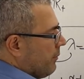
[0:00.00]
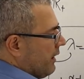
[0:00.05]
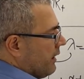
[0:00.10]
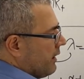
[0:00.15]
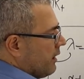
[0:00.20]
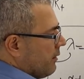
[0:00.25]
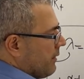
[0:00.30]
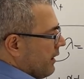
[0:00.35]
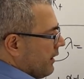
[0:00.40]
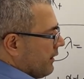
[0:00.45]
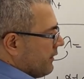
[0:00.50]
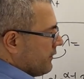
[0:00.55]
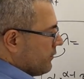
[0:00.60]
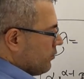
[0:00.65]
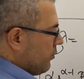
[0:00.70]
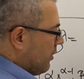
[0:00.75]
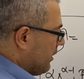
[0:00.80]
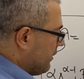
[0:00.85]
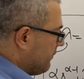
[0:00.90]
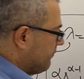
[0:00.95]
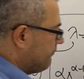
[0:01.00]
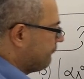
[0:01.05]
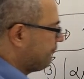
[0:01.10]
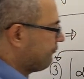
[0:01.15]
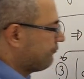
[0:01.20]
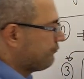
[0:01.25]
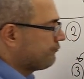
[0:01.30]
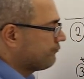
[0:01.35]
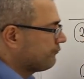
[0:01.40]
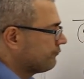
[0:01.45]
beta minus 1.
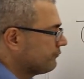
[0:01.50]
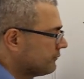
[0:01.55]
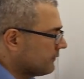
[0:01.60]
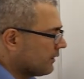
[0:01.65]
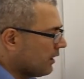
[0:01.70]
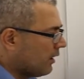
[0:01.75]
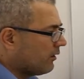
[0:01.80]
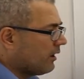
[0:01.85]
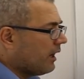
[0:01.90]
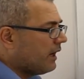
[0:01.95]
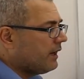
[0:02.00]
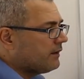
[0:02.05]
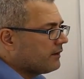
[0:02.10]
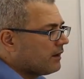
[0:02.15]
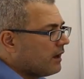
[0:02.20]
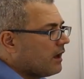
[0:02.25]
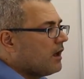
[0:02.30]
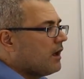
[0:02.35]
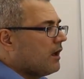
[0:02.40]
All right?